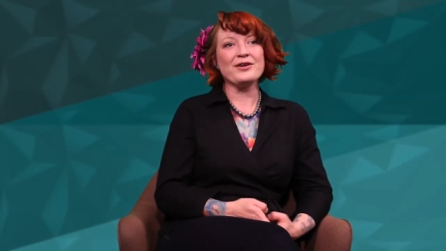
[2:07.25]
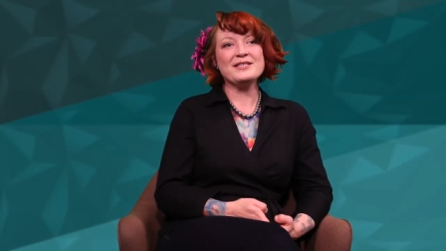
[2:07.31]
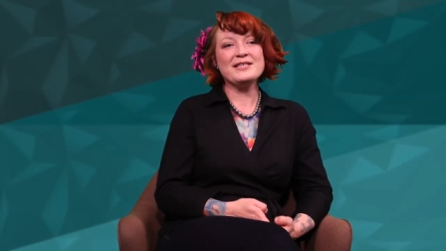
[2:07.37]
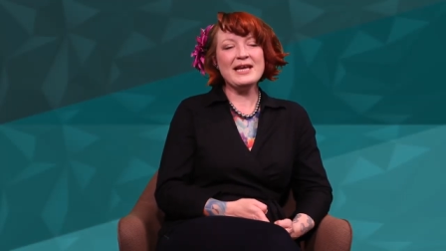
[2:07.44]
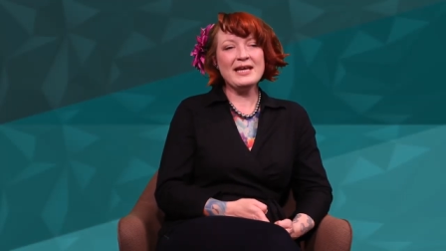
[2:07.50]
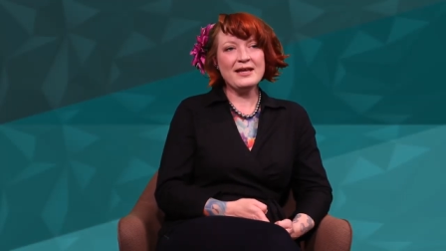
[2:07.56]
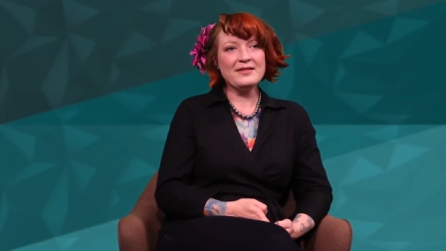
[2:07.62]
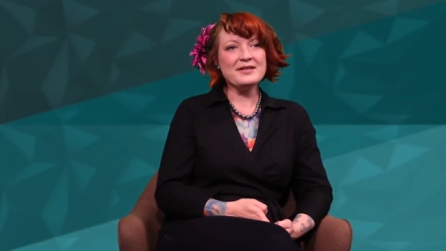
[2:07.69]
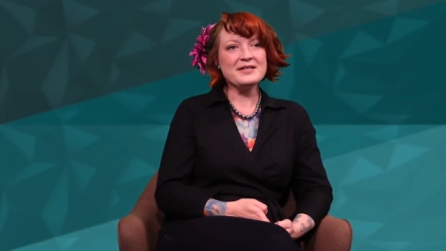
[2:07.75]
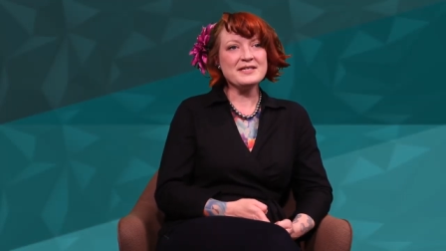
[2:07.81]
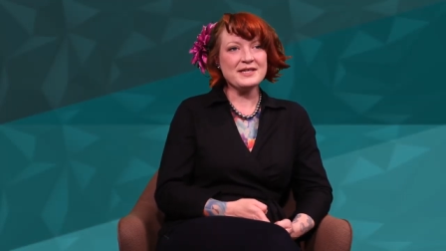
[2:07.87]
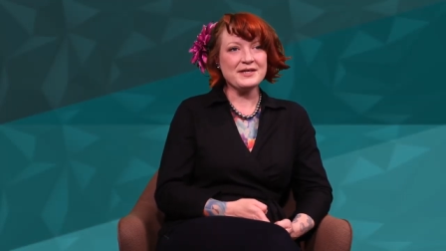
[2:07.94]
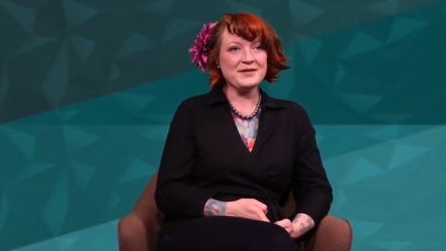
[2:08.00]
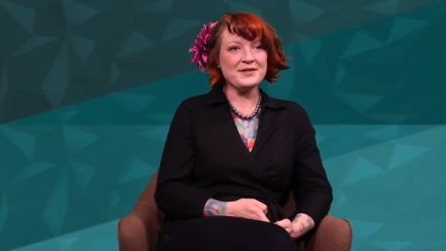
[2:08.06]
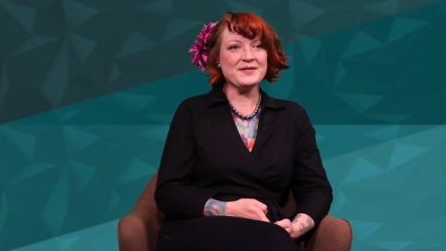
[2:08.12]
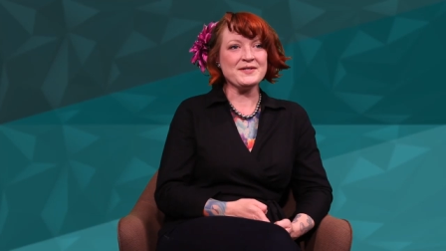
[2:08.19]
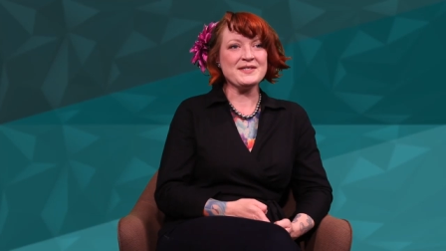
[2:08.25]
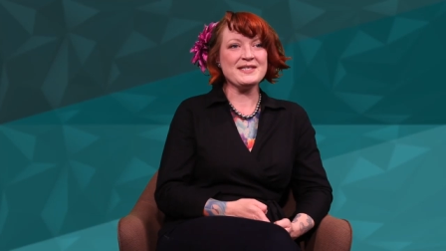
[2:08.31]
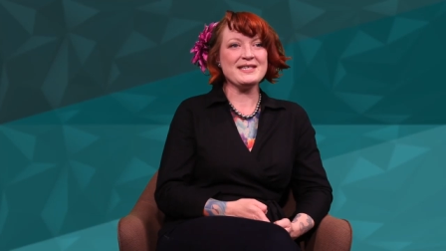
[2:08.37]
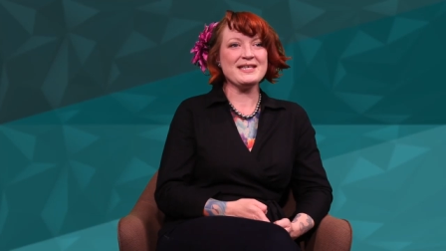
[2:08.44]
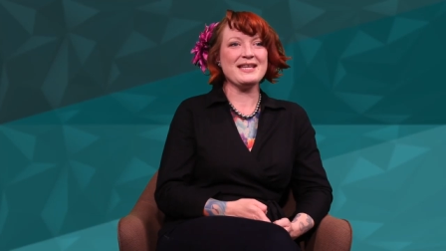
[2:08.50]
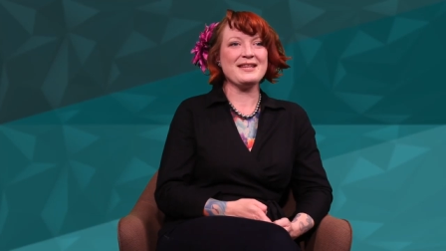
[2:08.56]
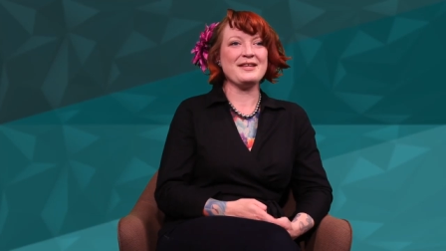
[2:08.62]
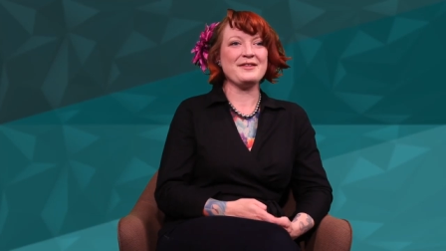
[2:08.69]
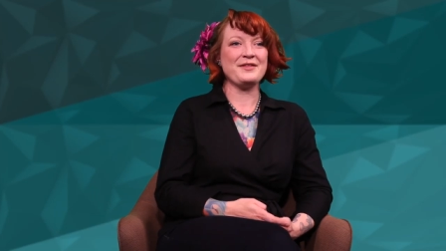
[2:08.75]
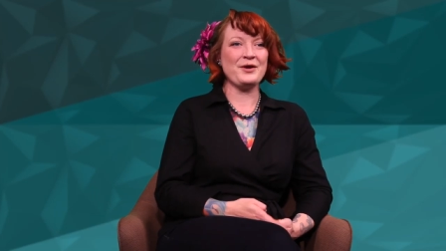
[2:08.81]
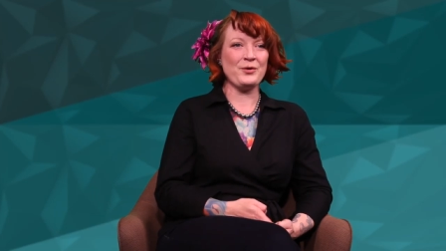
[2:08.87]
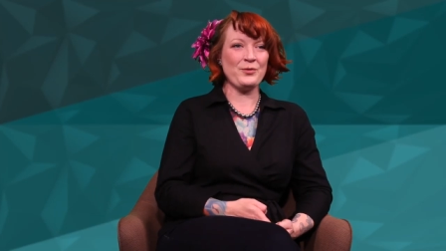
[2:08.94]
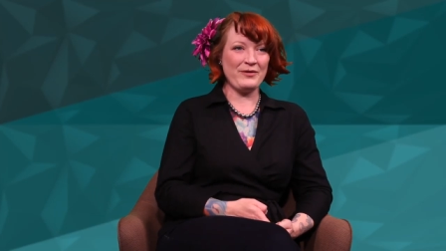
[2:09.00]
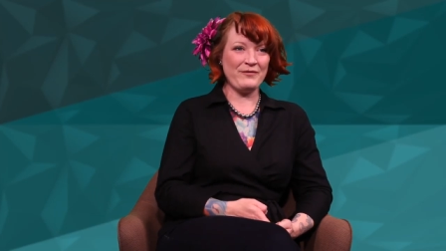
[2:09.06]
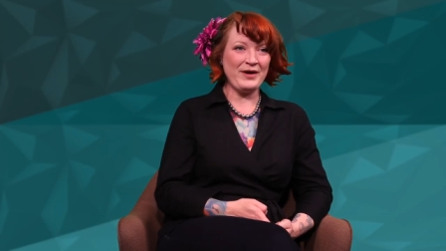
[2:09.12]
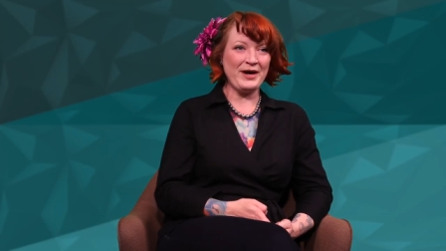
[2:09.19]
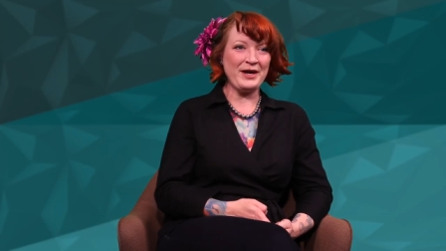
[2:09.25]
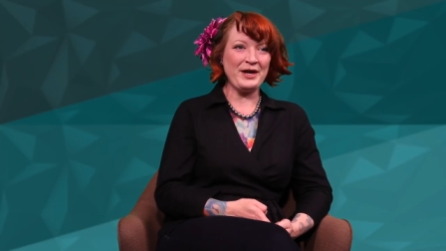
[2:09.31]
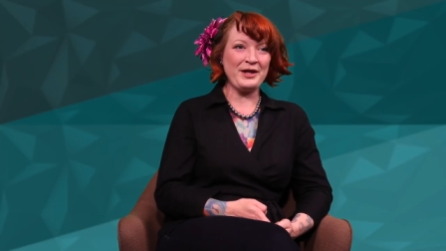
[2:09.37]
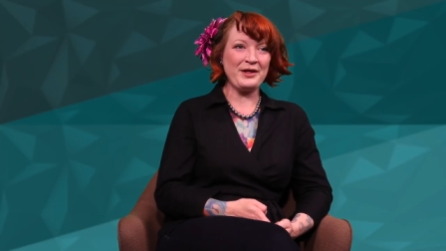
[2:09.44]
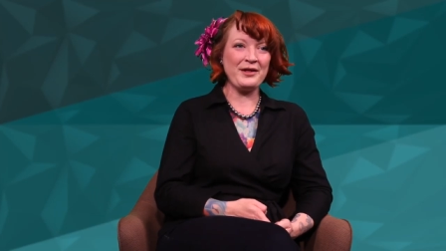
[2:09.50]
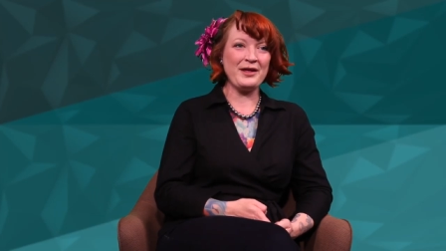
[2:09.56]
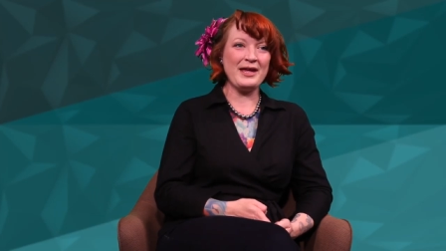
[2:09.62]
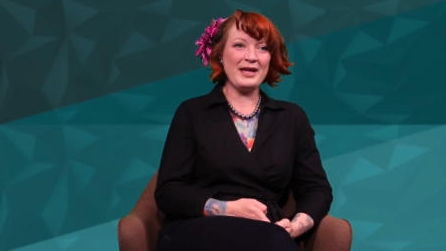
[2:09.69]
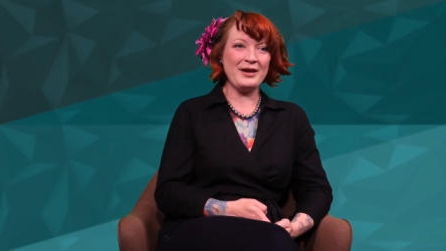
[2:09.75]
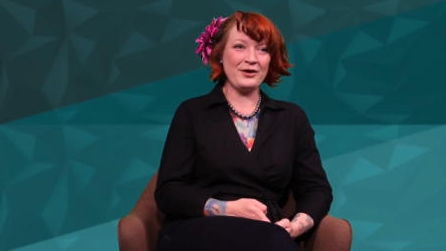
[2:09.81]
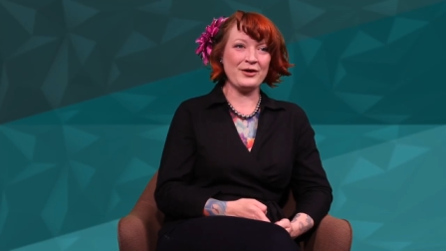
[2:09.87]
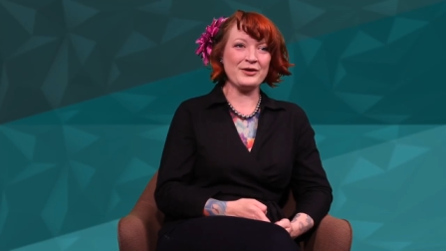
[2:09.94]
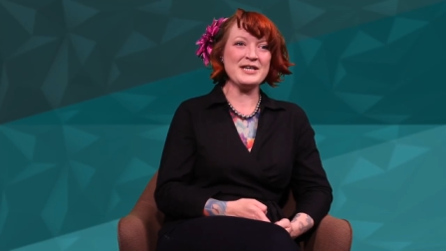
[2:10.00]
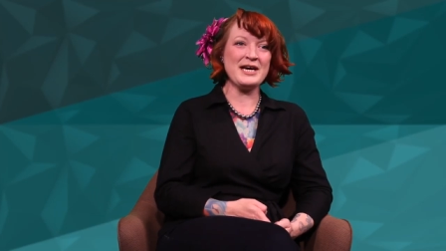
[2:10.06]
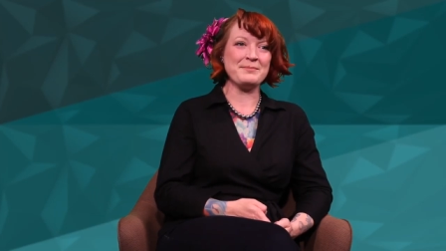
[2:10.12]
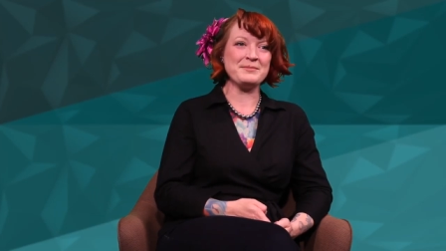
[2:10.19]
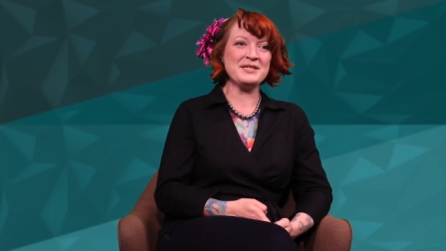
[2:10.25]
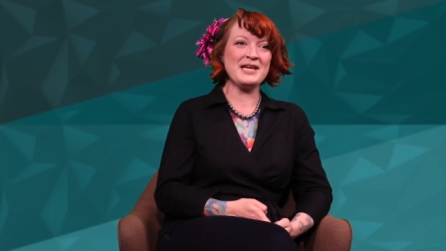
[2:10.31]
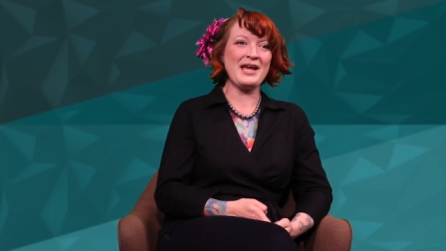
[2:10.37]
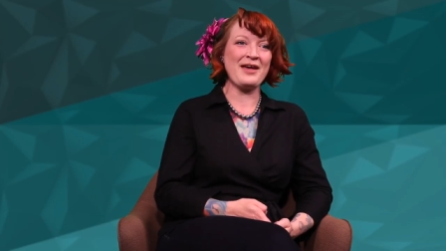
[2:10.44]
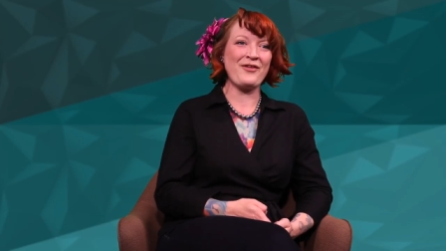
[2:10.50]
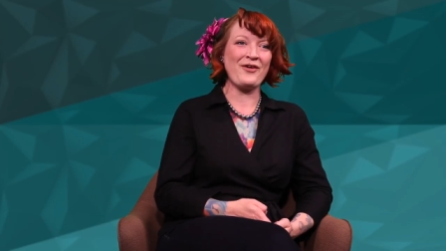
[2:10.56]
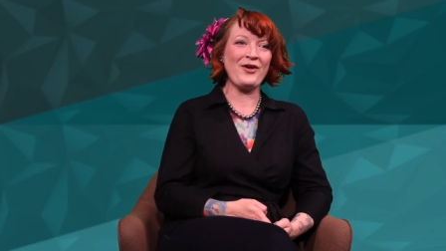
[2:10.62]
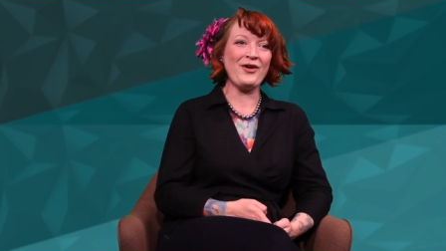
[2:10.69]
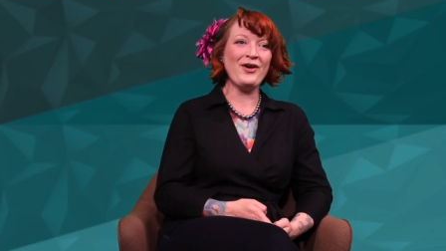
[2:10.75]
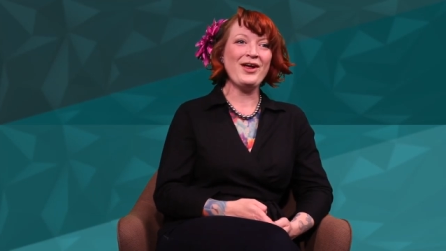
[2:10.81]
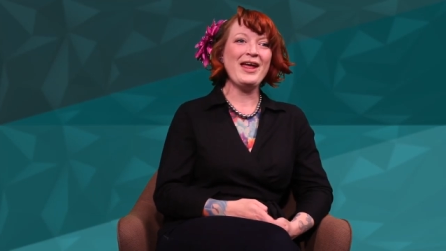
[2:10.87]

taking the skills that they're refining in our time together